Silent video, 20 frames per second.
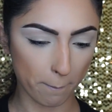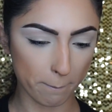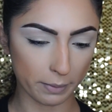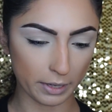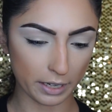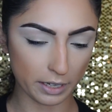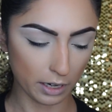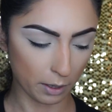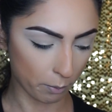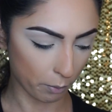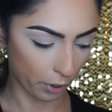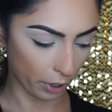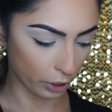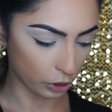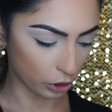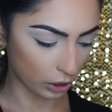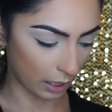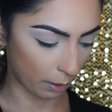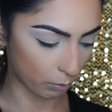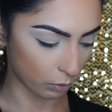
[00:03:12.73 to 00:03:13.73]
blending
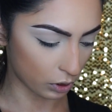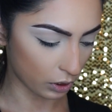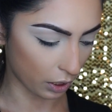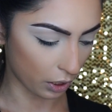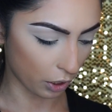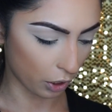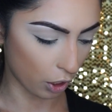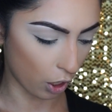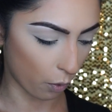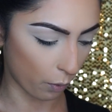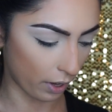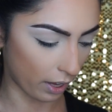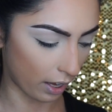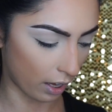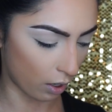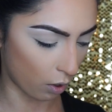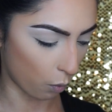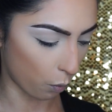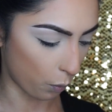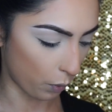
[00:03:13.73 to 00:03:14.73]
brush, and I'm just going to go
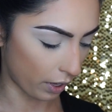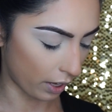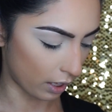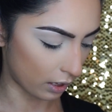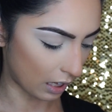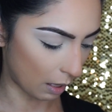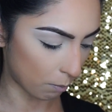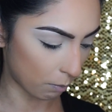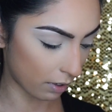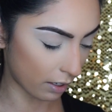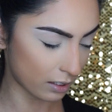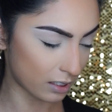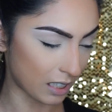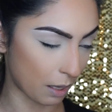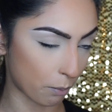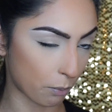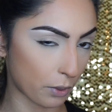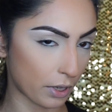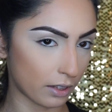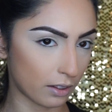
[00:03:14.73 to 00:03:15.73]
in with, I'm going to
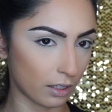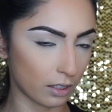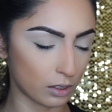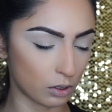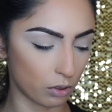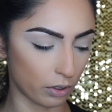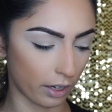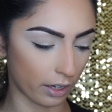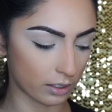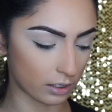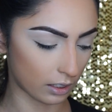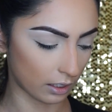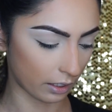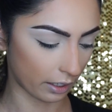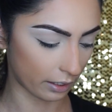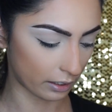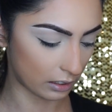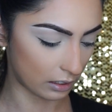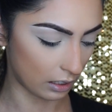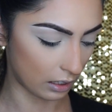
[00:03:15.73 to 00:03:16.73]
separate these so you guys
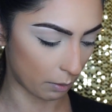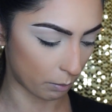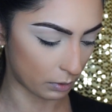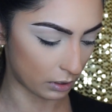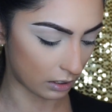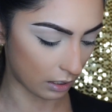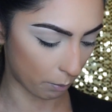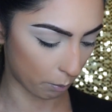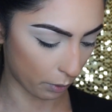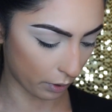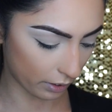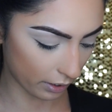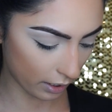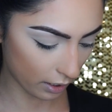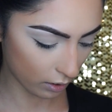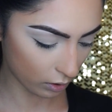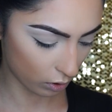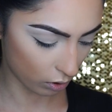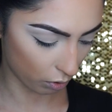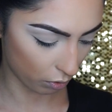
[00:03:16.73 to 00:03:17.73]
can see them
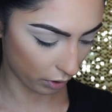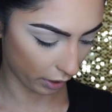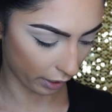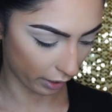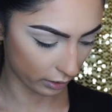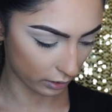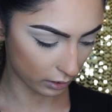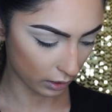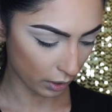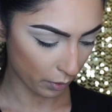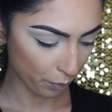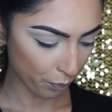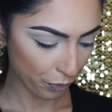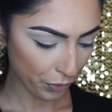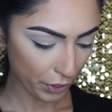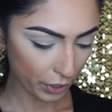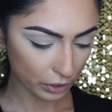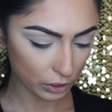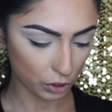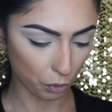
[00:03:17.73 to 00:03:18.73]
separately so you guys
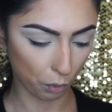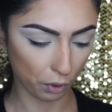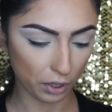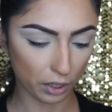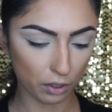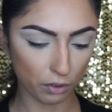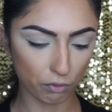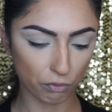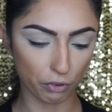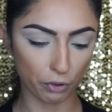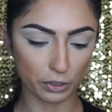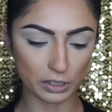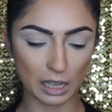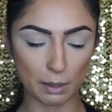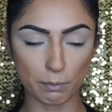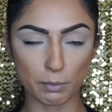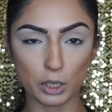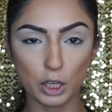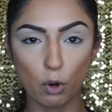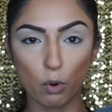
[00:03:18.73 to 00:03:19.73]
don't get confused.
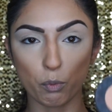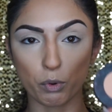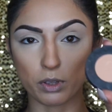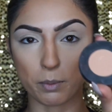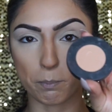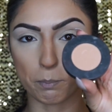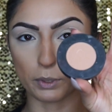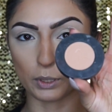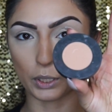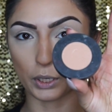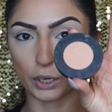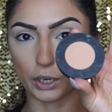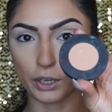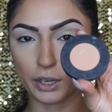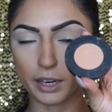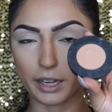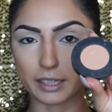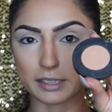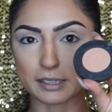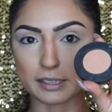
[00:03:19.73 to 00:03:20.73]
I'm going to go in with Blur.
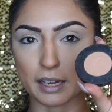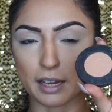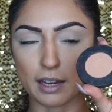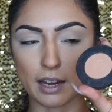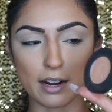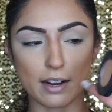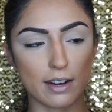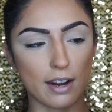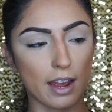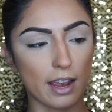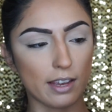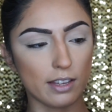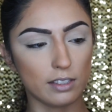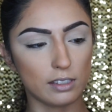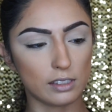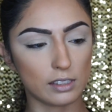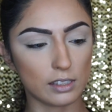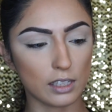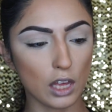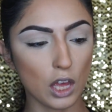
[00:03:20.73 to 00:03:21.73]
It's like a
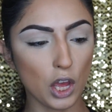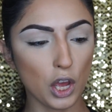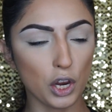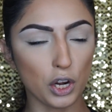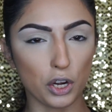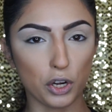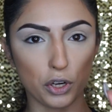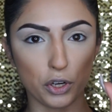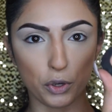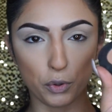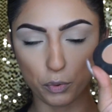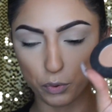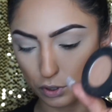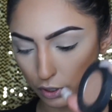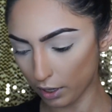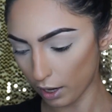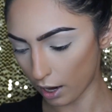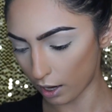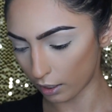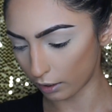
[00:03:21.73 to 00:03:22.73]
nice
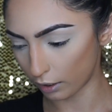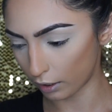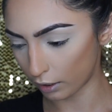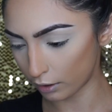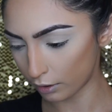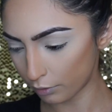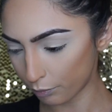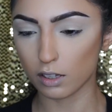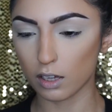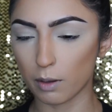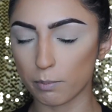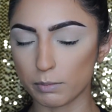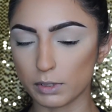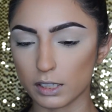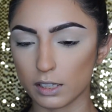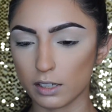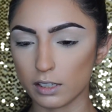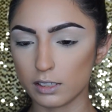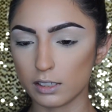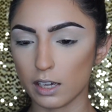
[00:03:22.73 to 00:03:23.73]
nude color. I'm just
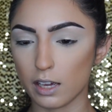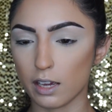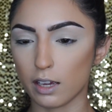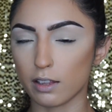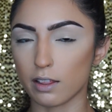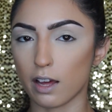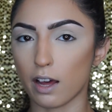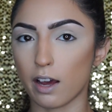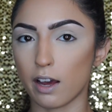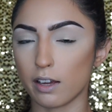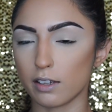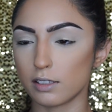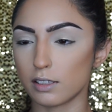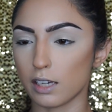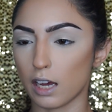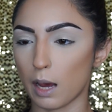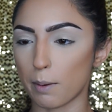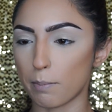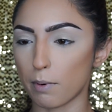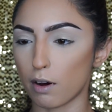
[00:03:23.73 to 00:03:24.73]
going to take that,
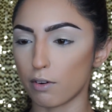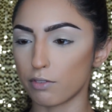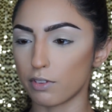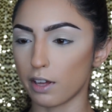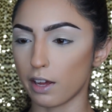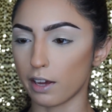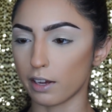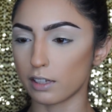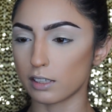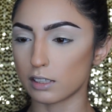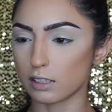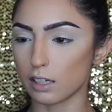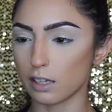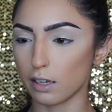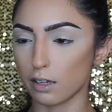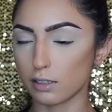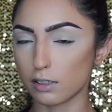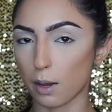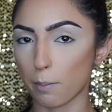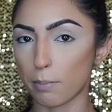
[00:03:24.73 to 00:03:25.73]
tap off the
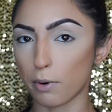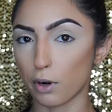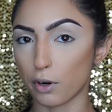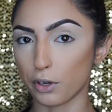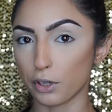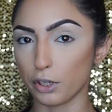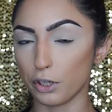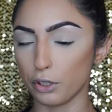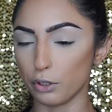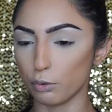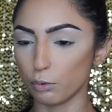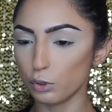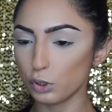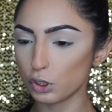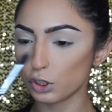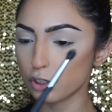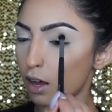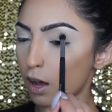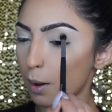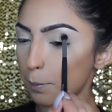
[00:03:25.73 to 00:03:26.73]
excess per
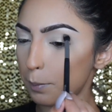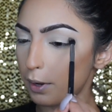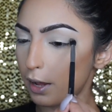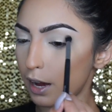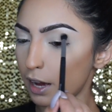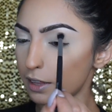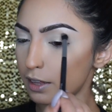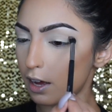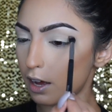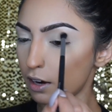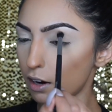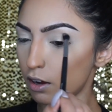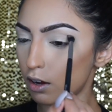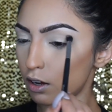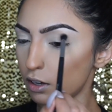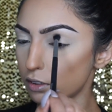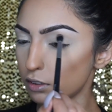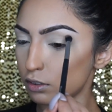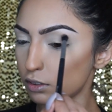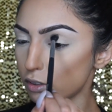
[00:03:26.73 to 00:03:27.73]
usual, apply that
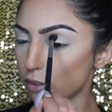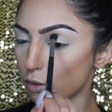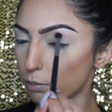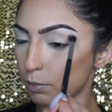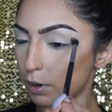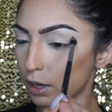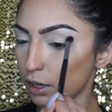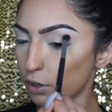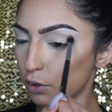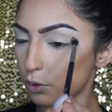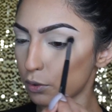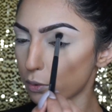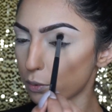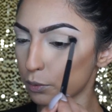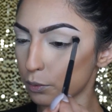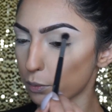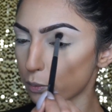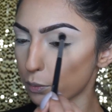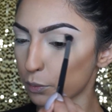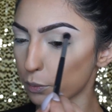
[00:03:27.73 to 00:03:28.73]
onto my
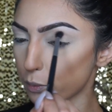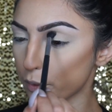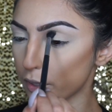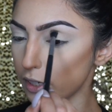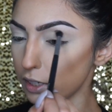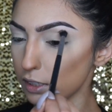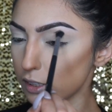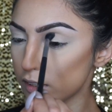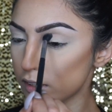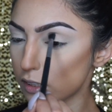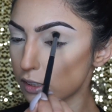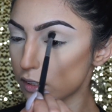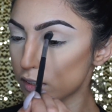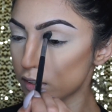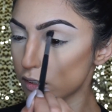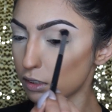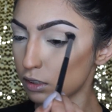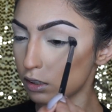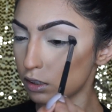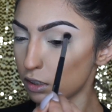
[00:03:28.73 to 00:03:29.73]
crease.
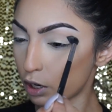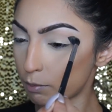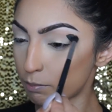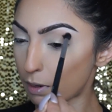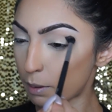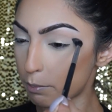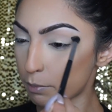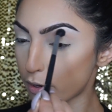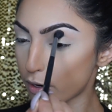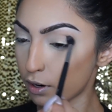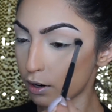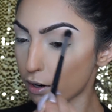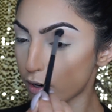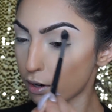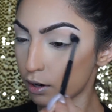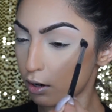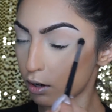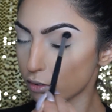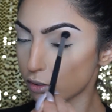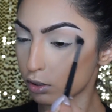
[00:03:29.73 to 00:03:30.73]

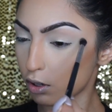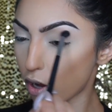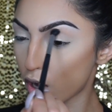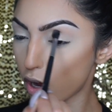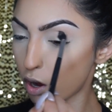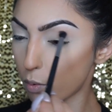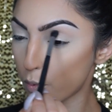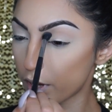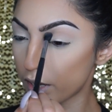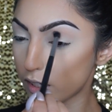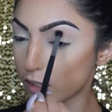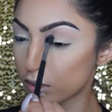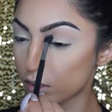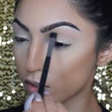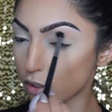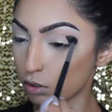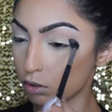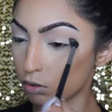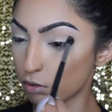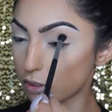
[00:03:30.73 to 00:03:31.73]
Remember to always
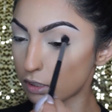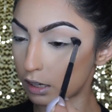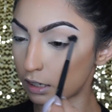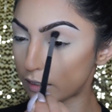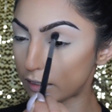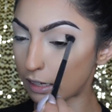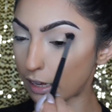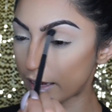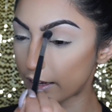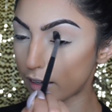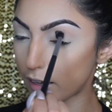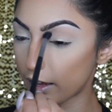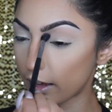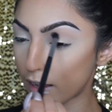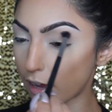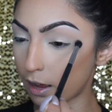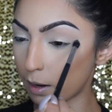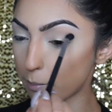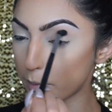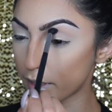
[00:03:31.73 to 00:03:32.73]
use a light
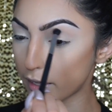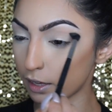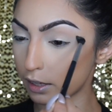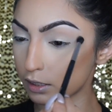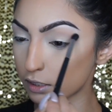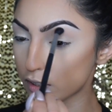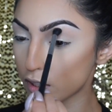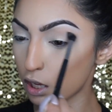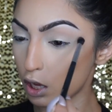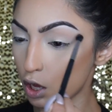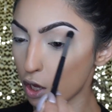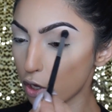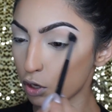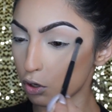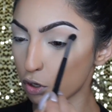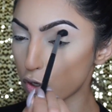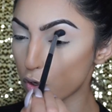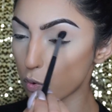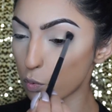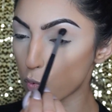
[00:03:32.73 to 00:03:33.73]
hand because
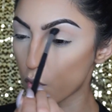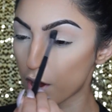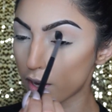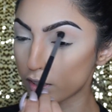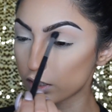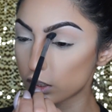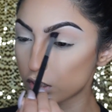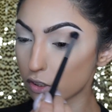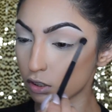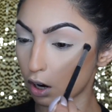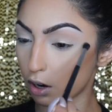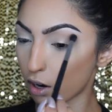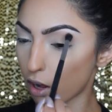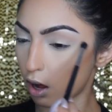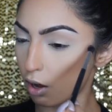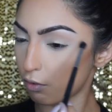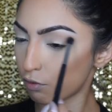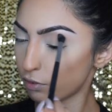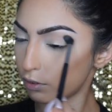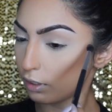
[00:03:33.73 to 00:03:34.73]
you want to start
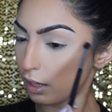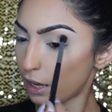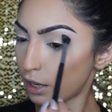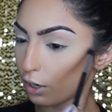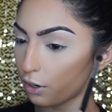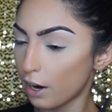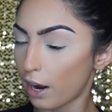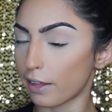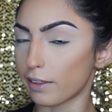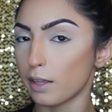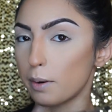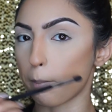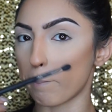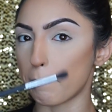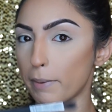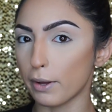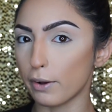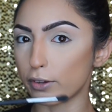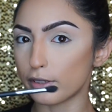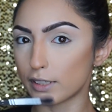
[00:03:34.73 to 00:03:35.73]
off lighter and then
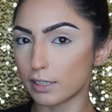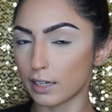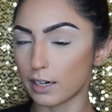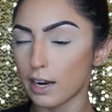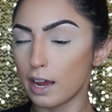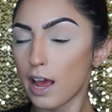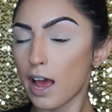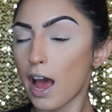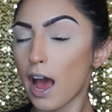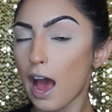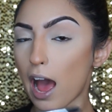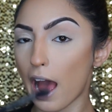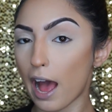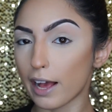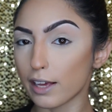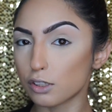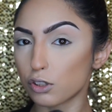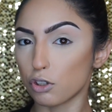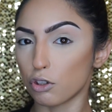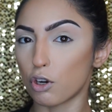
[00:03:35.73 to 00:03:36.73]
build it
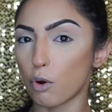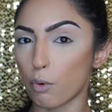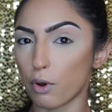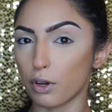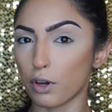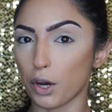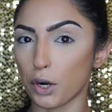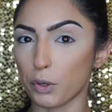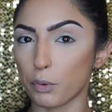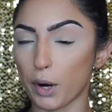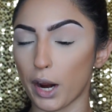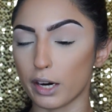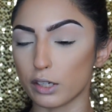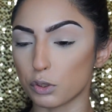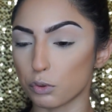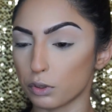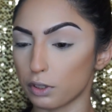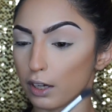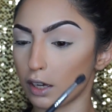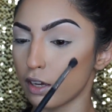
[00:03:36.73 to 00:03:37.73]
as you're going on
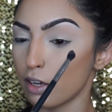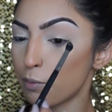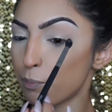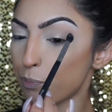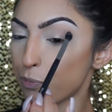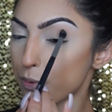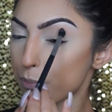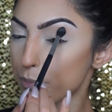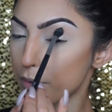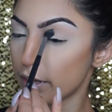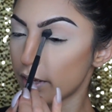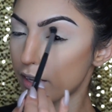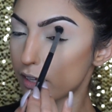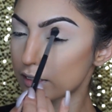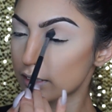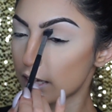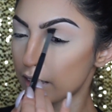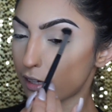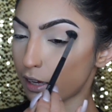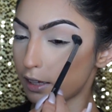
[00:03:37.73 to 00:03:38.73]
gradually,
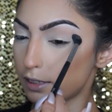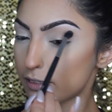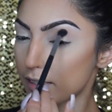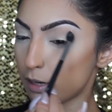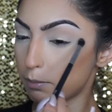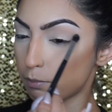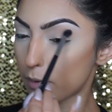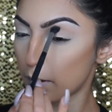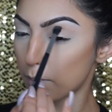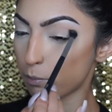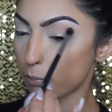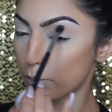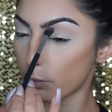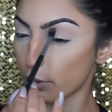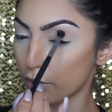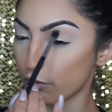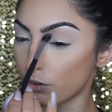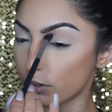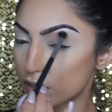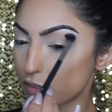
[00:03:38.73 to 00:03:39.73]
because like I said in my
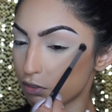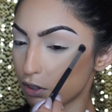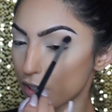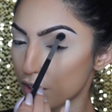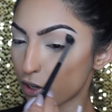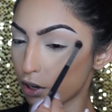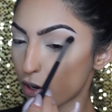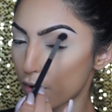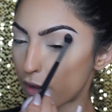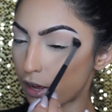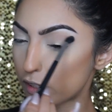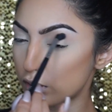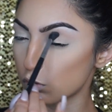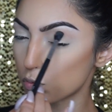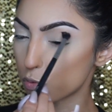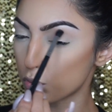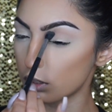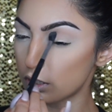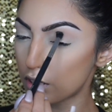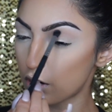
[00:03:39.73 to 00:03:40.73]
previous video, it's
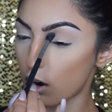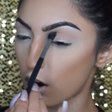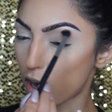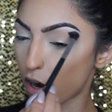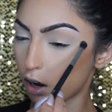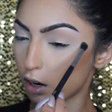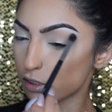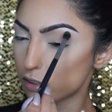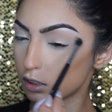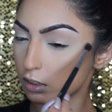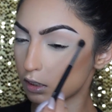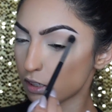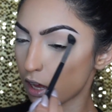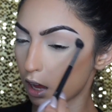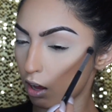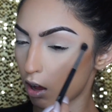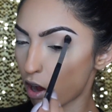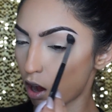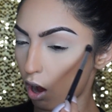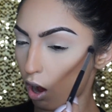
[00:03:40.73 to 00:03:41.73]
really hard to
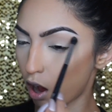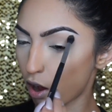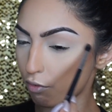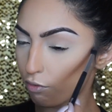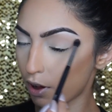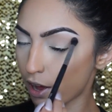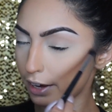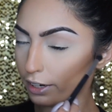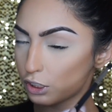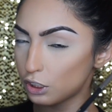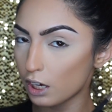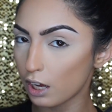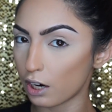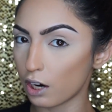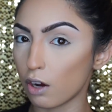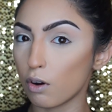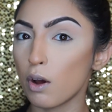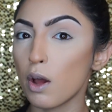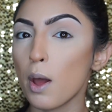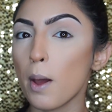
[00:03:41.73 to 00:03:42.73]
take off
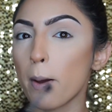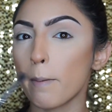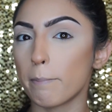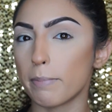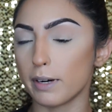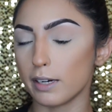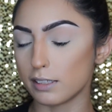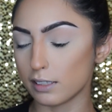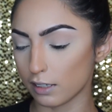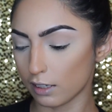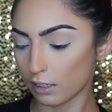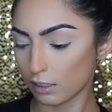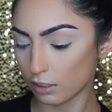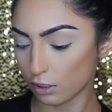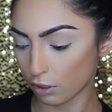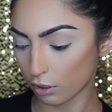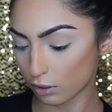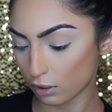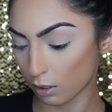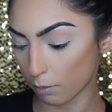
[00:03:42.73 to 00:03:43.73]
eyeshadow, but it's
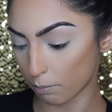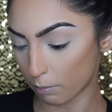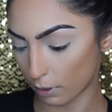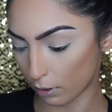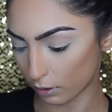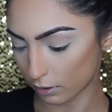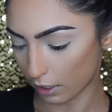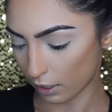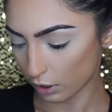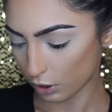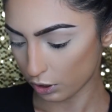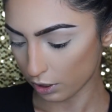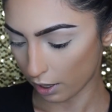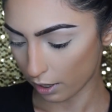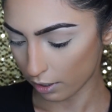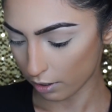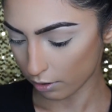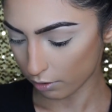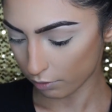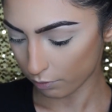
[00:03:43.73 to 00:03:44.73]
easier to build
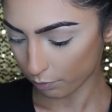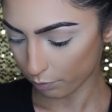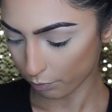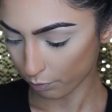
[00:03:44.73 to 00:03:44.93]
eyeshadow.